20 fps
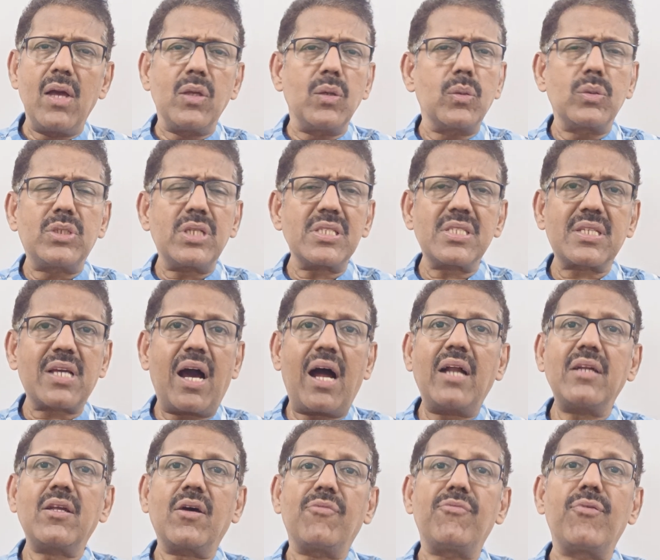You just
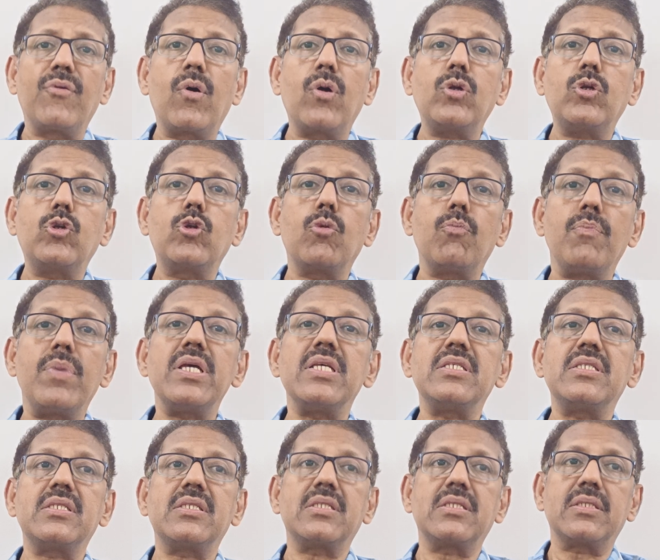can't afford to
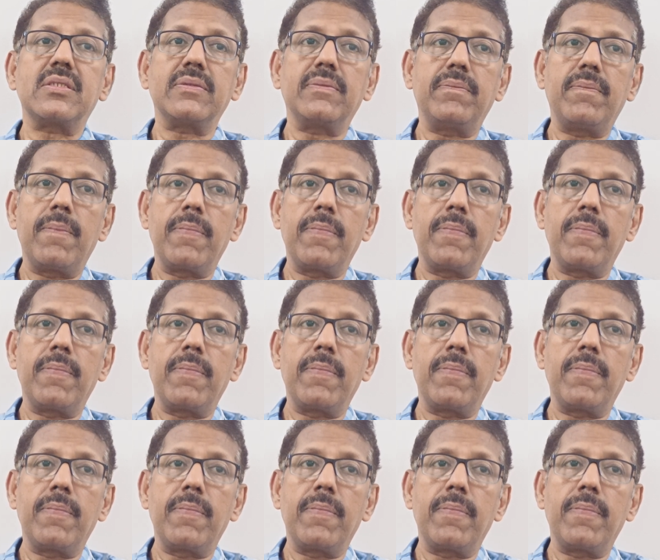miss.